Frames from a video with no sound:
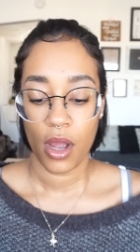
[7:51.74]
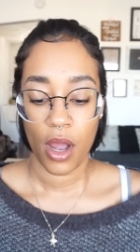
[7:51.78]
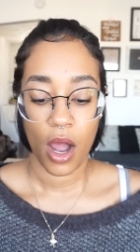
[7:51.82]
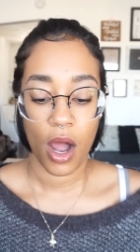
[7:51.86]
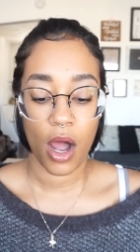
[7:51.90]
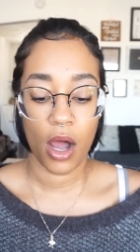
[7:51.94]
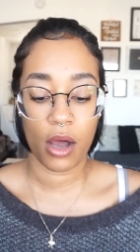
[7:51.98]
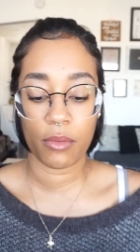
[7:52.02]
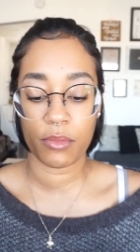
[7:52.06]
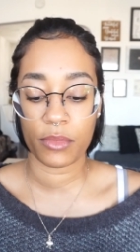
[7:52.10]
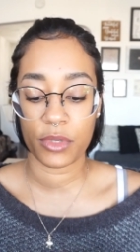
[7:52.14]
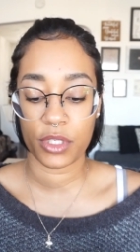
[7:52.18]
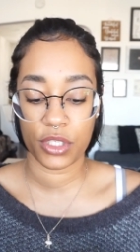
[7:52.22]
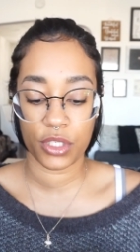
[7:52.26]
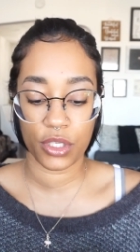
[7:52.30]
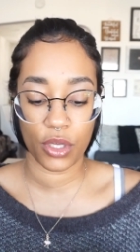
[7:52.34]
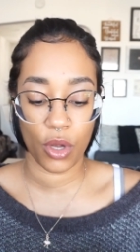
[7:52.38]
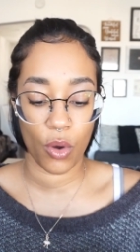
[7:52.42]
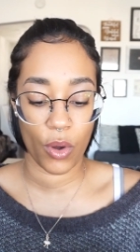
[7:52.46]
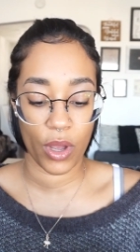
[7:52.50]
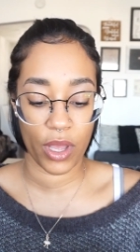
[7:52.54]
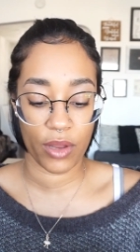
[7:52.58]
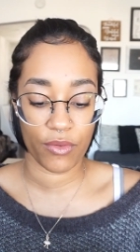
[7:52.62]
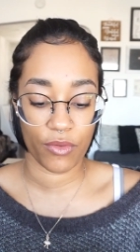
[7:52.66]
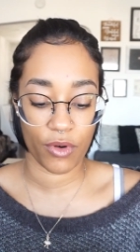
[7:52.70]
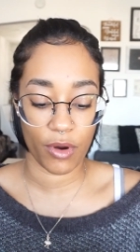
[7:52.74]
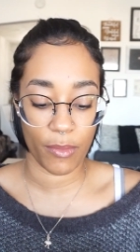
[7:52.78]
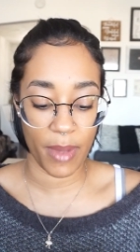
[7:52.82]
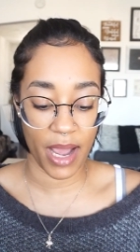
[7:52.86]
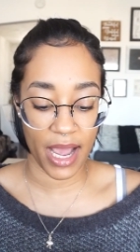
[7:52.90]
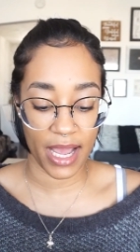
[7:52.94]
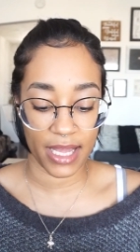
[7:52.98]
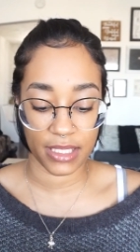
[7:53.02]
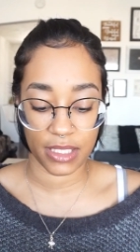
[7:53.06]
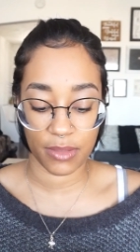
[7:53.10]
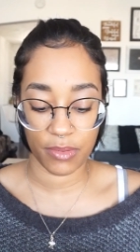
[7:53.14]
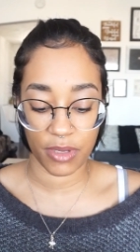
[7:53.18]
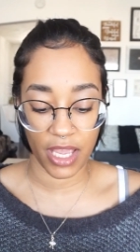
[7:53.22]
Um, so it
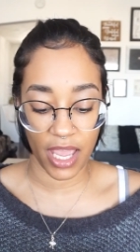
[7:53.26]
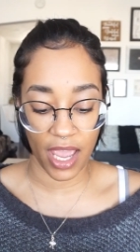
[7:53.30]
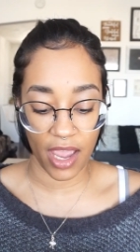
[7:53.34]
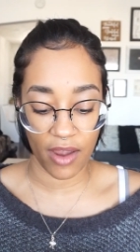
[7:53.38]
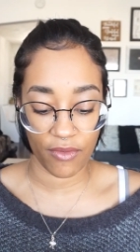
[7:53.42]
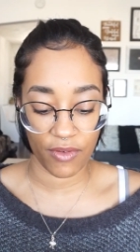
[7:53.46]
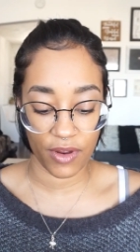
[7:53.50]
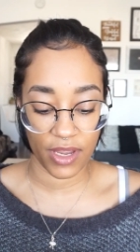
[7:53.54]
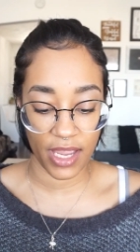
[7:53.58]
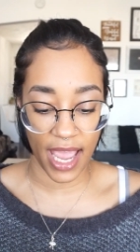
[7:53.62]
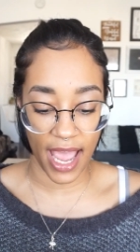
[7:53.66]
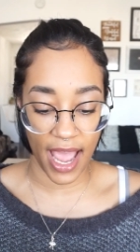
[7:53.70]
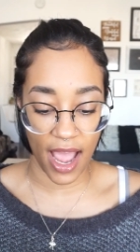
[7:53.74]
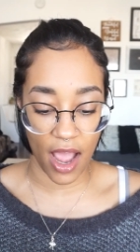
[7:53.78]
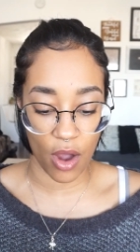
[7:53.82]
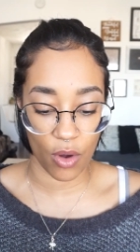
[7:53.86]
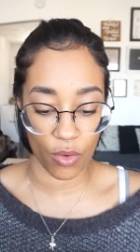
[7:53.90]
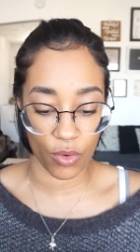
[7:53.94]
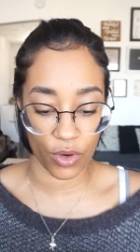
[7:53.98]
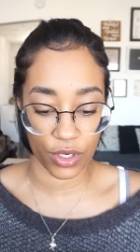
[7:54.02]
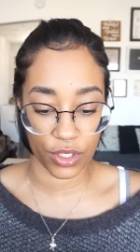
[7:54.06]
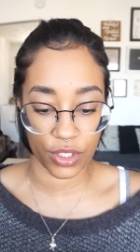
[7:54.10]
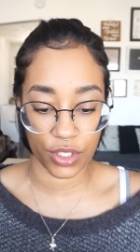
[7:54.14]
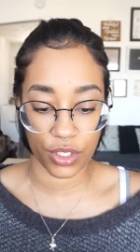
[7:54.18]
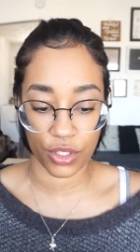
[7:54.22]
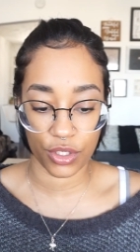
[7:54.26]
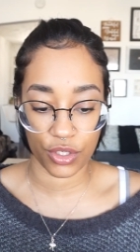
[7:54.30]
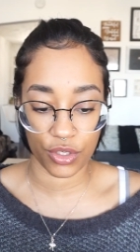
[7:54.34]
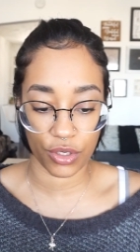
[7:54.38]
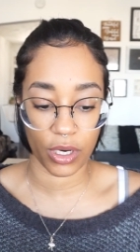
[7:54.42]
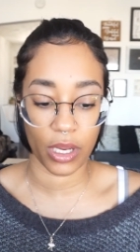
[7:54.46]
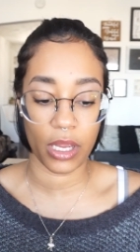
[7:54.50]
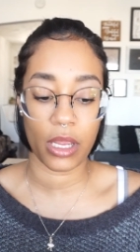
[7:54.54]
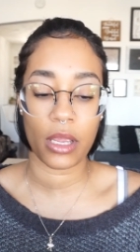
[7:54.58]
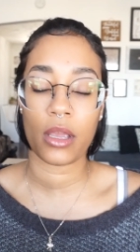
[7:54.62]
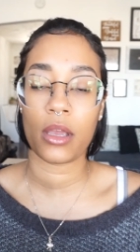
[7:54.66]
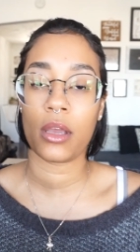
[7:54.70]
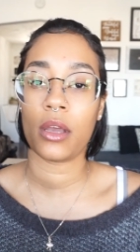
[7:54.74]
reminds me every hour to
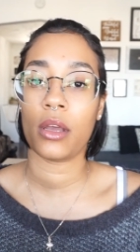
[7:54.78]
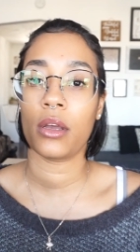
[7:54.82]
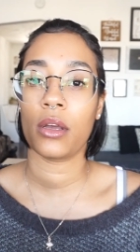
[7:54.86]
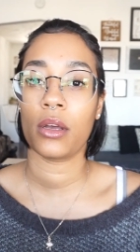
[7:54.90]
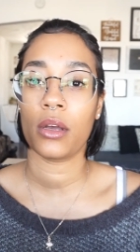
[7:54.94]
drink